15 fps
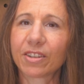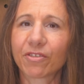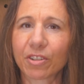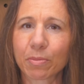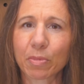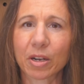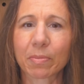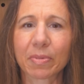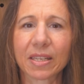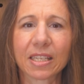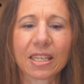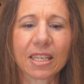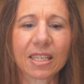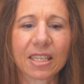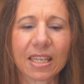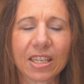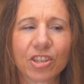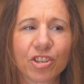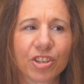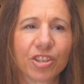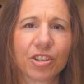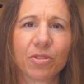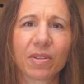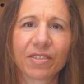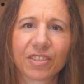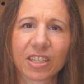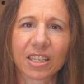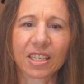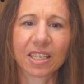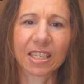different purposes. It's just you have
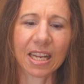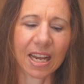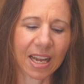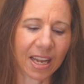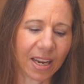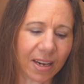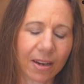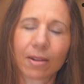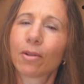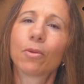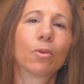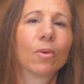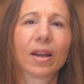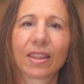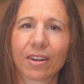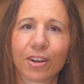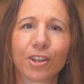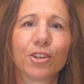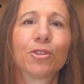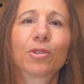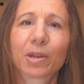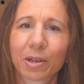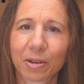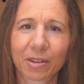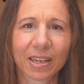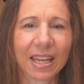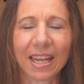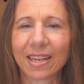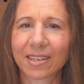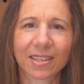to decide whether your
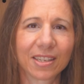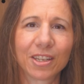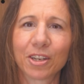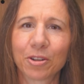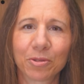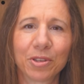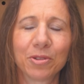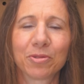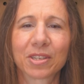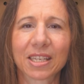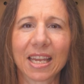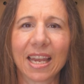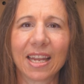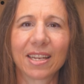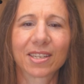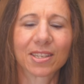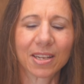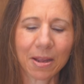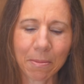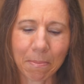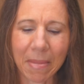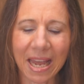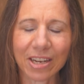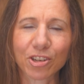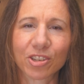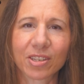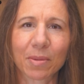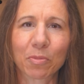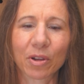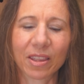case, use case
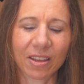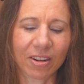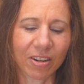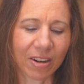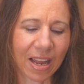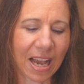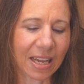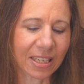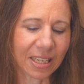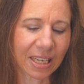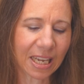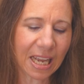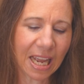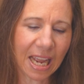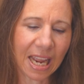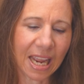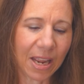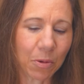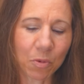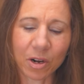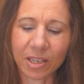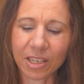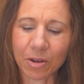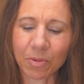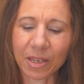matches up with it or not. It worked out